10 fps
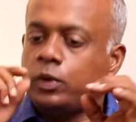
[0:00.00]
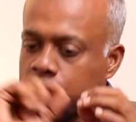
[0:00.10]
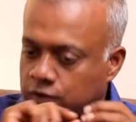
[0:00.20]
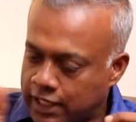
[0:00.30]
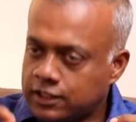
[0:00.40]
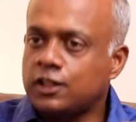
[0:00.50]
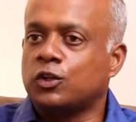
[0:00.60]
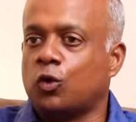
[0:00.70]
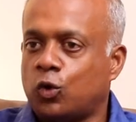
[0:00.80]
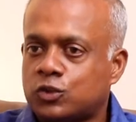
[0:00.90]
with
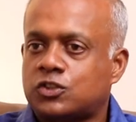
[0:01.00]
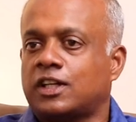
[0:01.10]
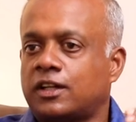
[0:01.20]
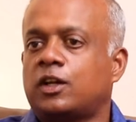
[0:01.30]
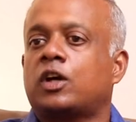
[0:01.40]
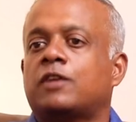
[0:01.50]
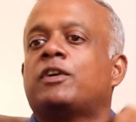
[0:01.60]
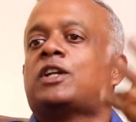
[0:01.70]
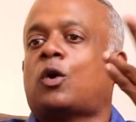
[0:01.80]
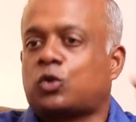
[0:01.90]
writing notes and, you know,
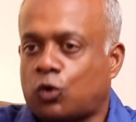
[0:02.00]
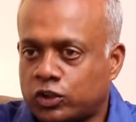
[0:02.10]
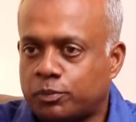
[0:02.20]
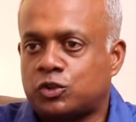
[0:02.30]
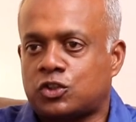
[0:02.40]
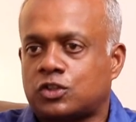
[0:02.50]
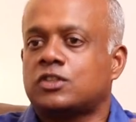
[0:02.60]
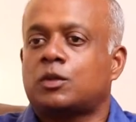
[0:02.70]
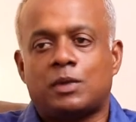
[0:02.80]
giving it out to all the musicians.